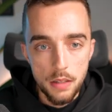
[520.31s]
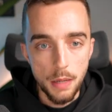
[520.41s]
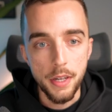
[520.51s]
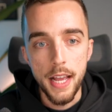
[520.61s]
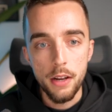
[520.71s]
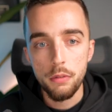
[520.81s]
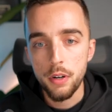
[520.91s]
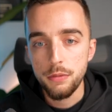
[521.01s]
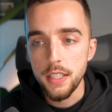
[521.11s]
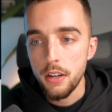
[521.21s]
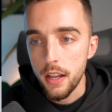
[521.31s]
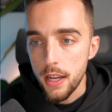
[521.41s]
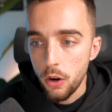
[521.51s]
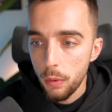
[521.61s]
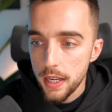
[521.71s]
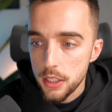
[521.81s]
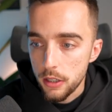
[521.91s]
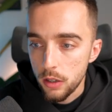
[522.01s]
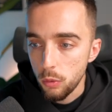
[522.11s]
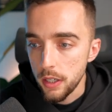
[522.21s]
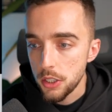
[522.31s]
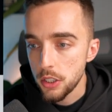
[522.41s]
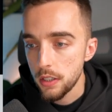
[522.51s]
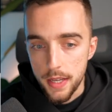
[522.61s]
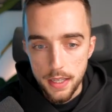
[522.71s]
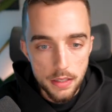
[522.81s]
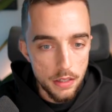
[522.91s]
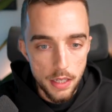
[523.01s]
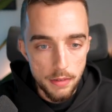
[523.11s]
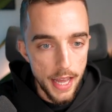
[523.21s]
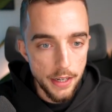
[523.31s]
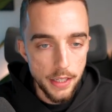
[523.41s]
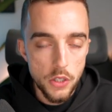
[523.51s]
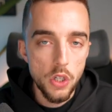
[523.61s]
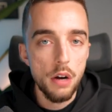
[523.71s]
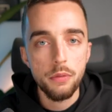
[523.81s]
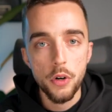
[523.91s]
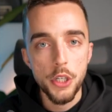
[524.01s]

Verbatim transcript: So I'm gonna head over to Veed.io right here, which is an editing software.